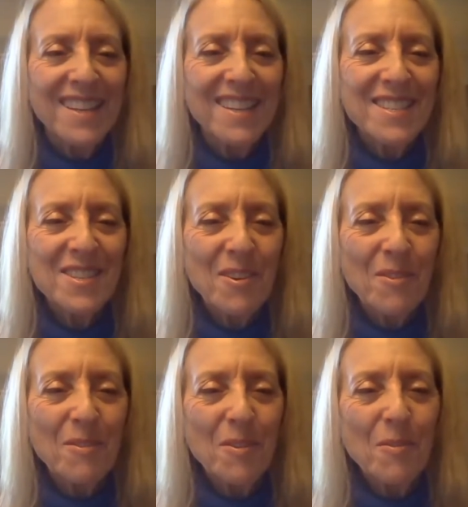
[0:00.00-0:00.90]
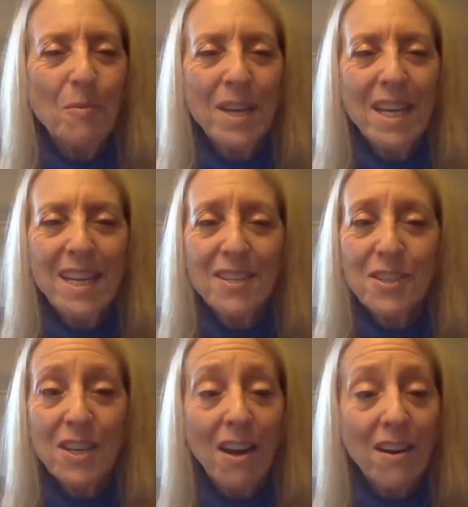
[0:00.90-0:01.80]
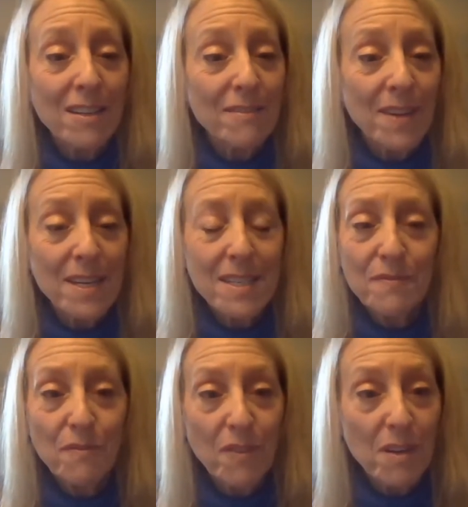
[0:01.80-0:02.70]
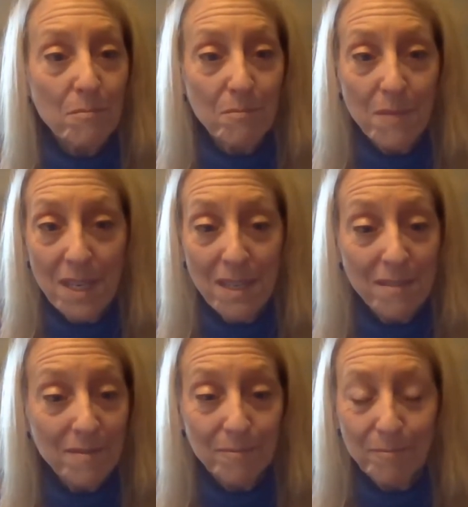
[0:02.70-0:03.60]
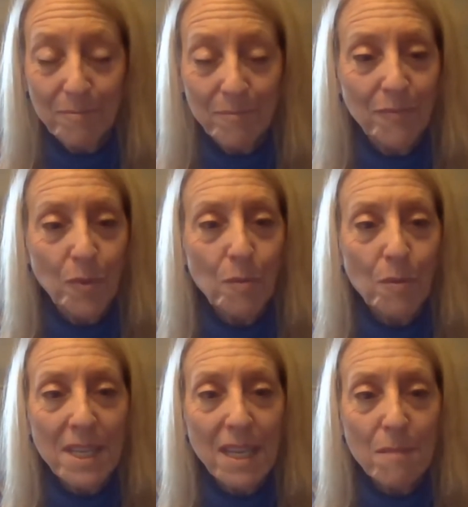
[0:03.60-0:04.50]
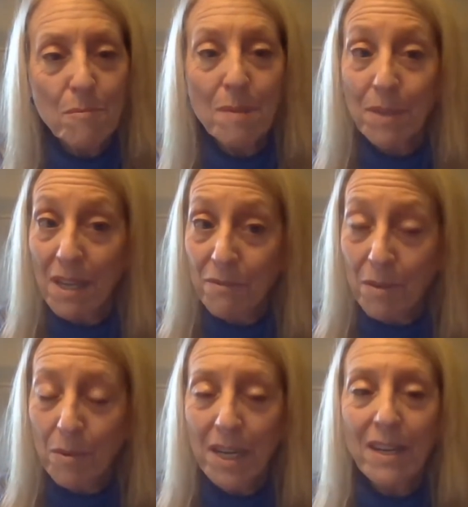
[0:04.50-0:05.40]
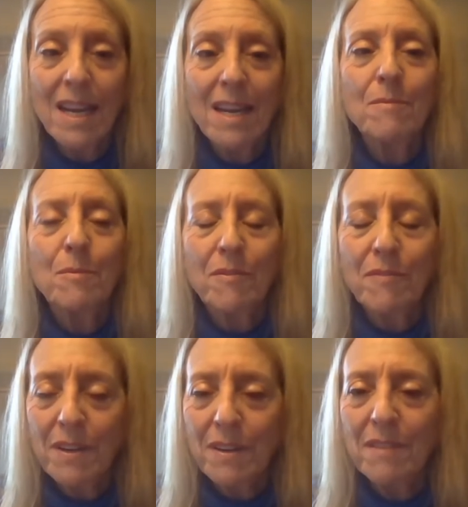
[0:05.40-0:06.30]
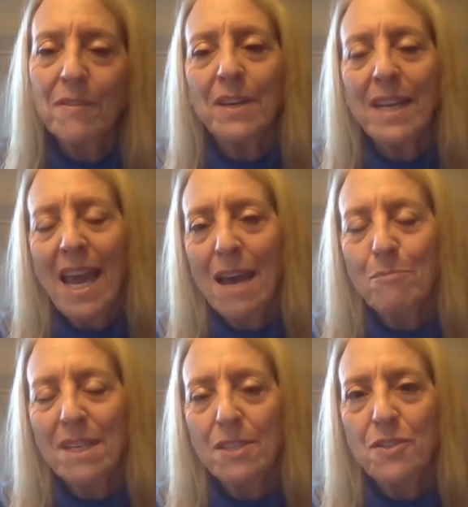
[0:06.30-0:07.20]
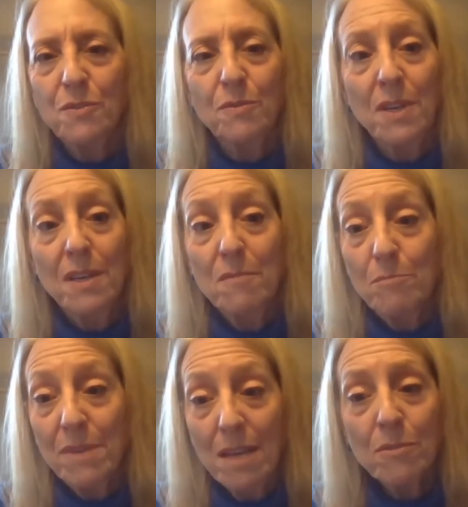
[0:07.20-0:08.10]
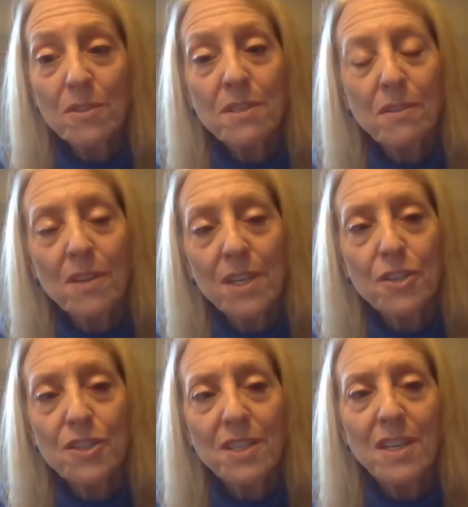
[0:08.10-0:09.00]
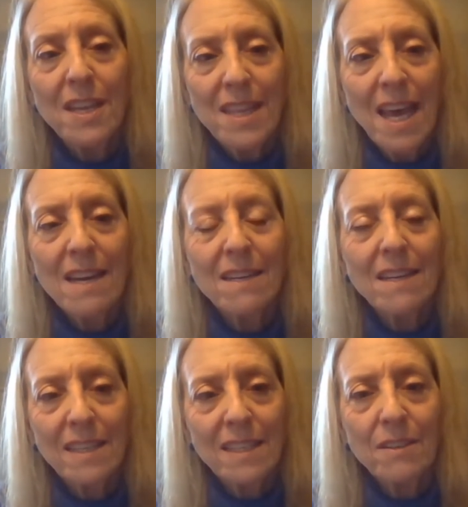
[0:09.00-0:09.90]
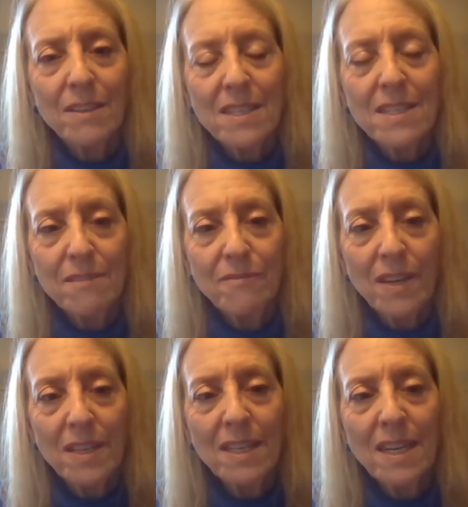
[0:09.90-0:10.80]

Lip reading: So we took our advice from forward-thinking people everywhere, and we're very, very happy to be able to launch that guarantee fund.